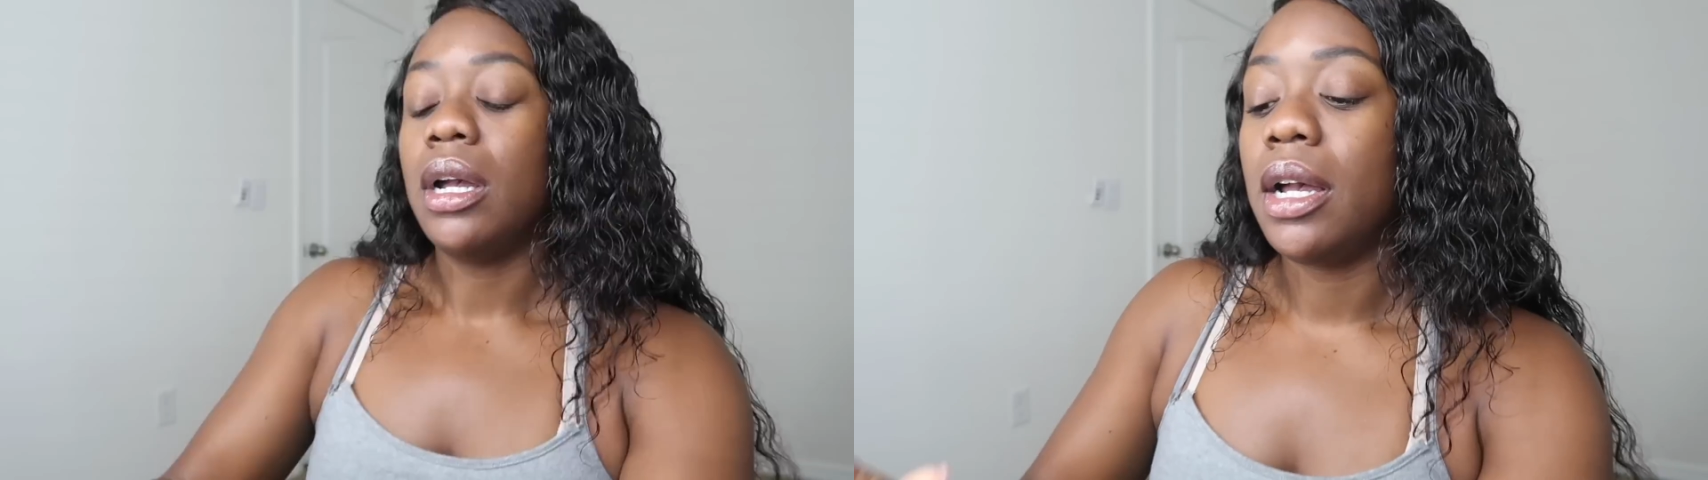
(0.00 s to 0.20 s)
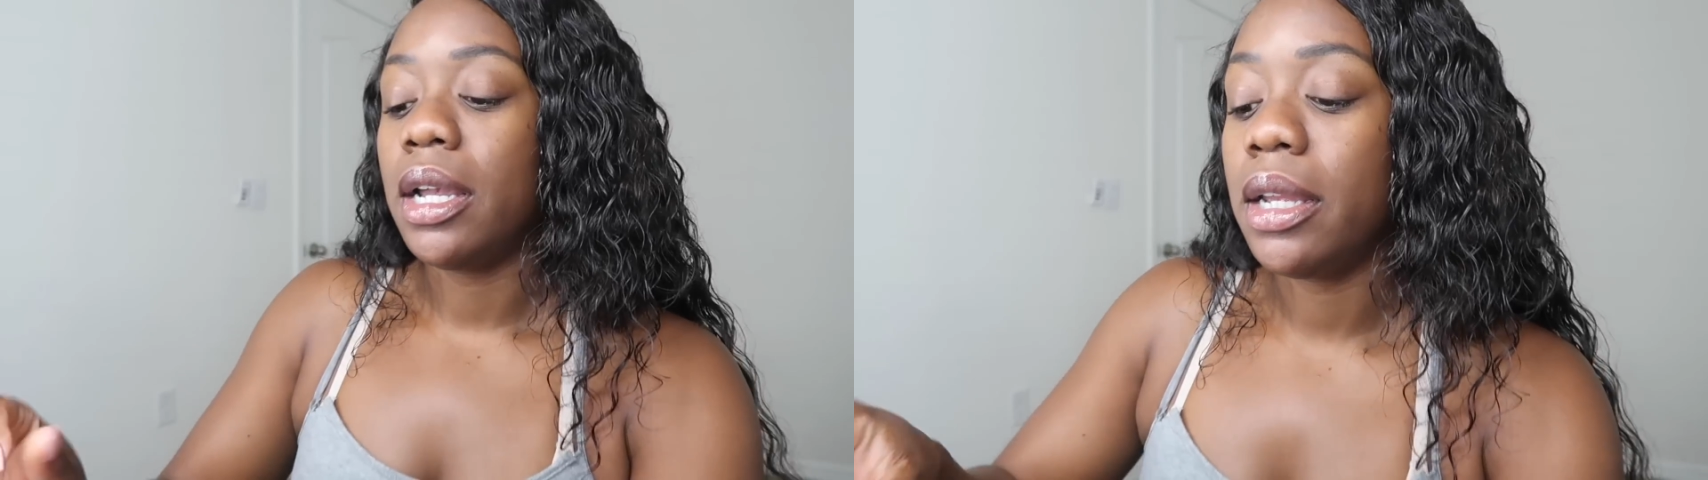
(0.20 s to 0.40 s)

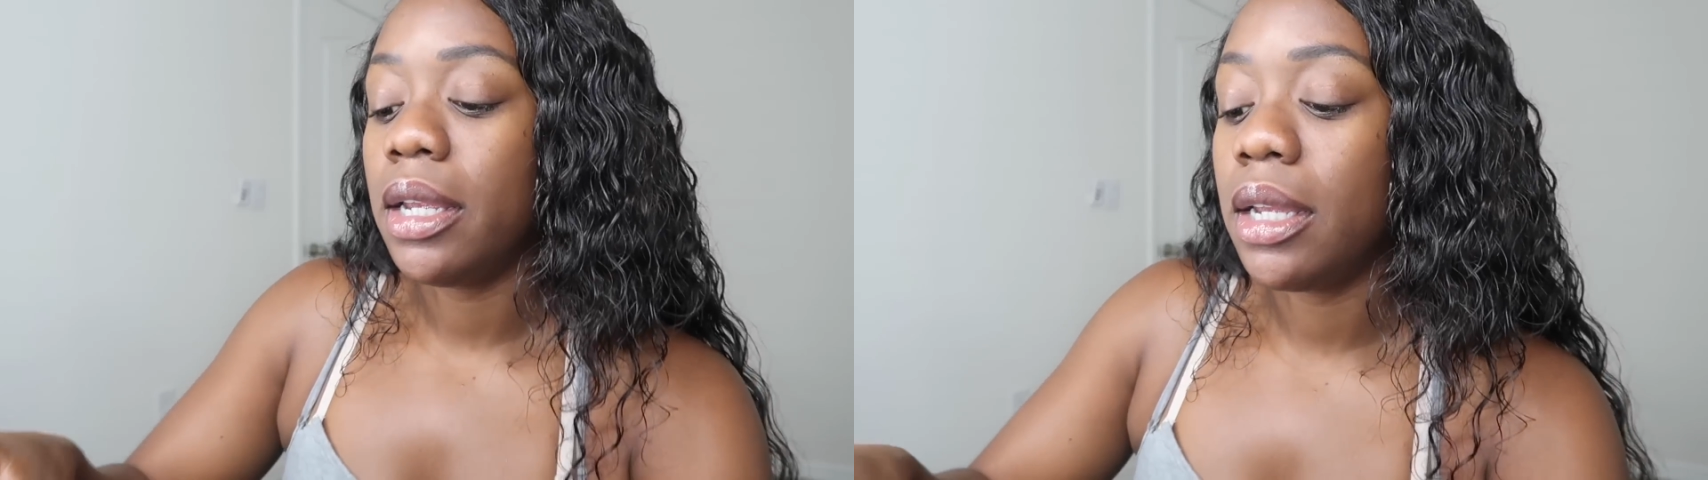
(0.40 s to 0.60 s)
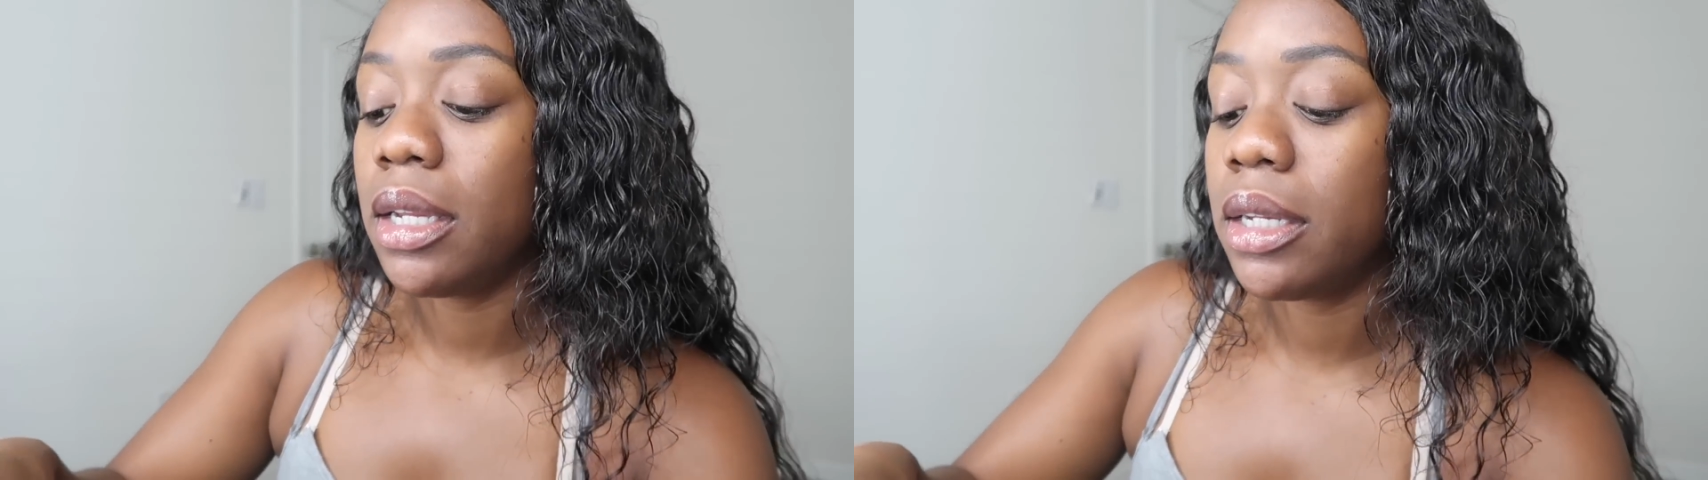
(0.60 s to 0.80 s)

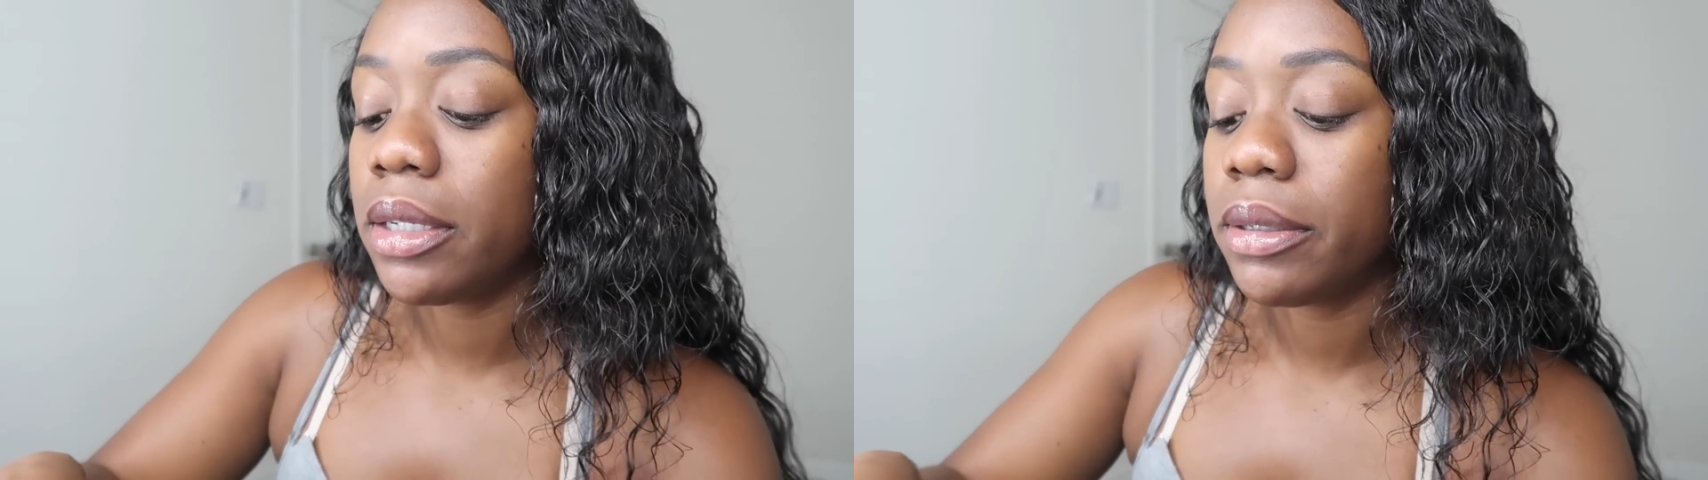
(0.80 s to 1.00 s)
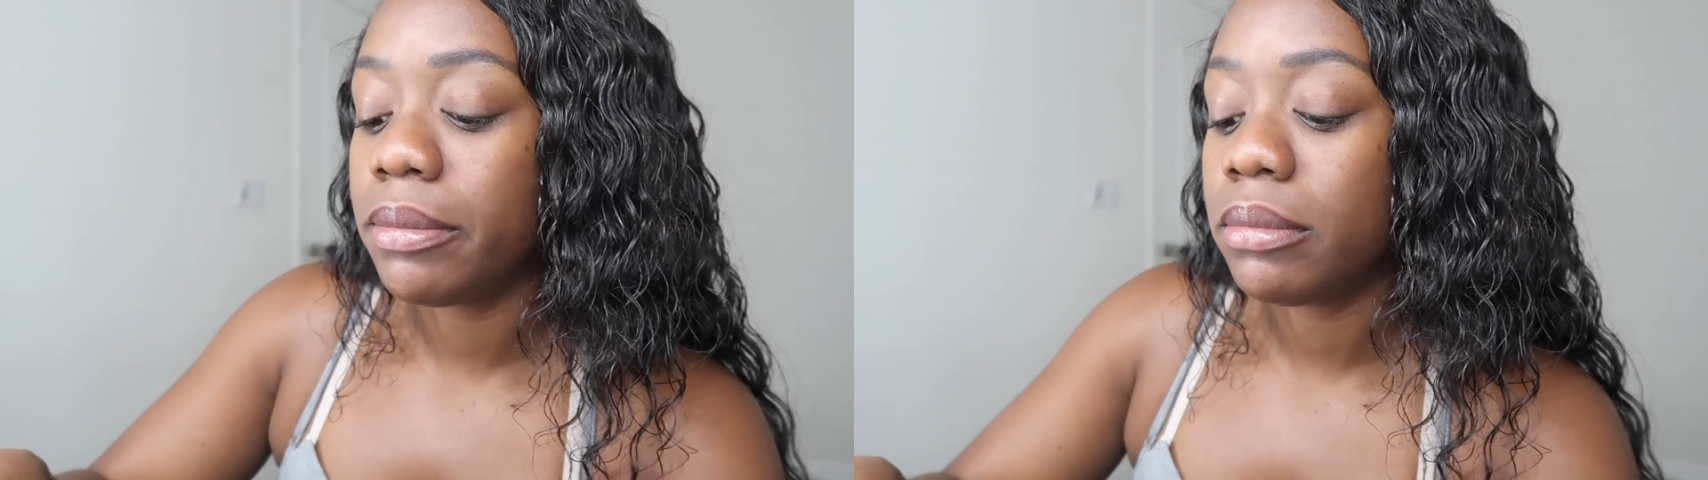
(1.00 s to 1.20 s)
I
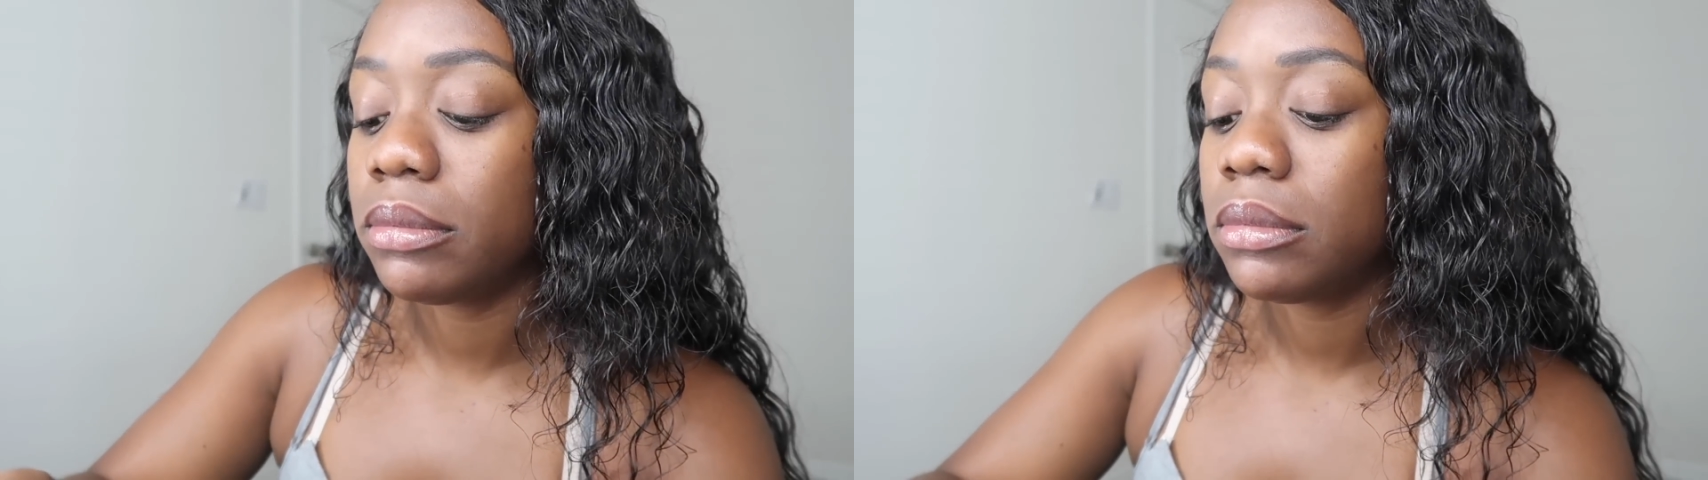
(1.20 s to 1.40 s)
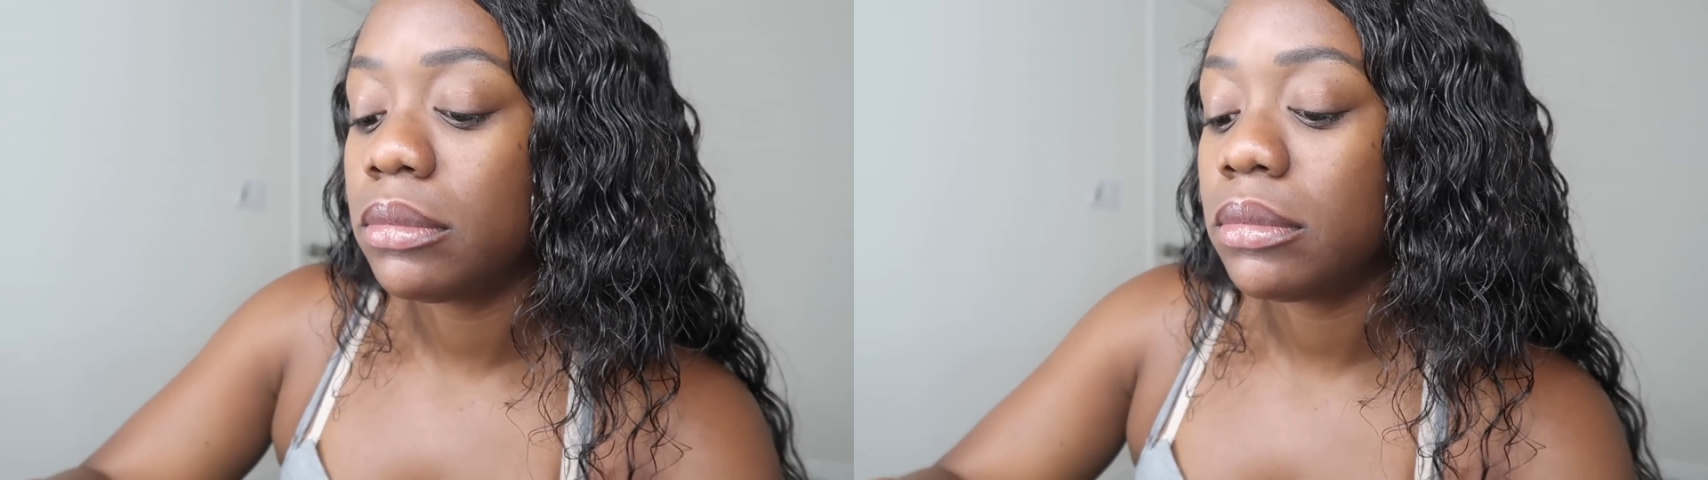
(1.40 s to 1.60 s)
am